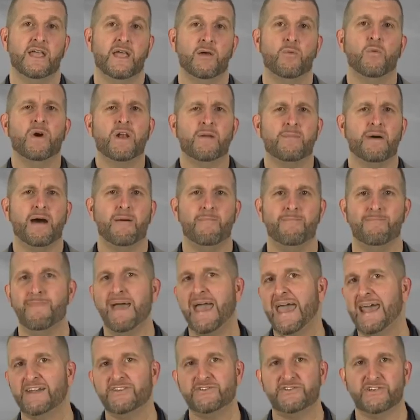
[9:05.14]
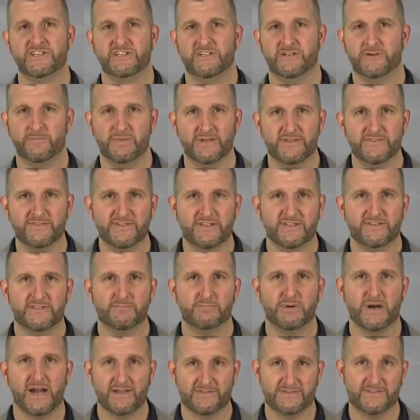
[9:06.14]
And what about managing your business
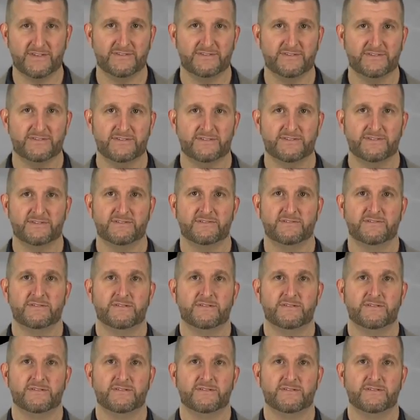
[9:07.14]
processes?